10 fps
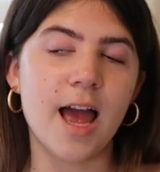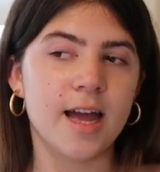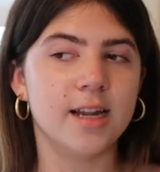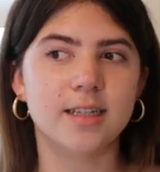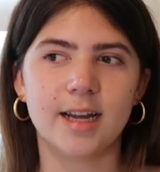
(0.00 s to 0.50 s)

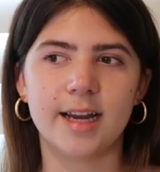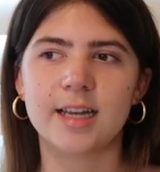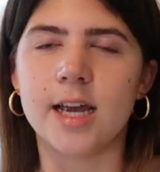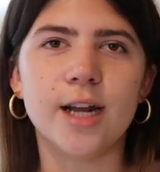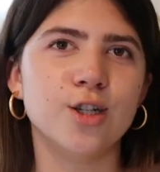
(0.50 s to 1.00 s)
And
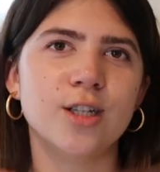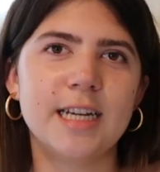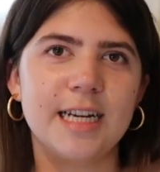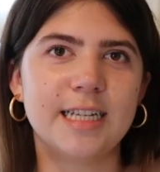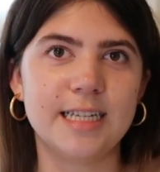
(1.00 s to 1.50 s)
like
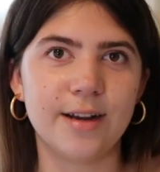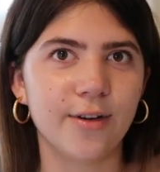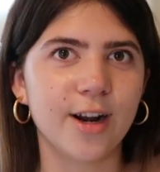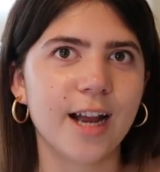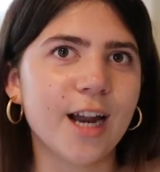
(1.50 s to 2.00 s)
interesting
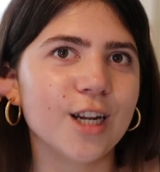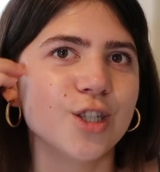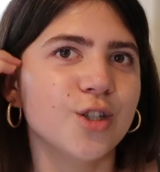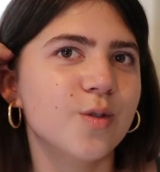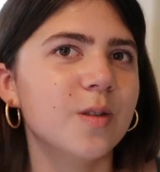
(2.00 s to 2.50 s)
different kind of
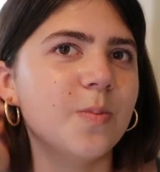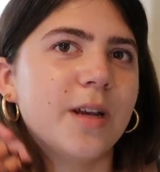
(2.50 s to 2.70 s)
shoes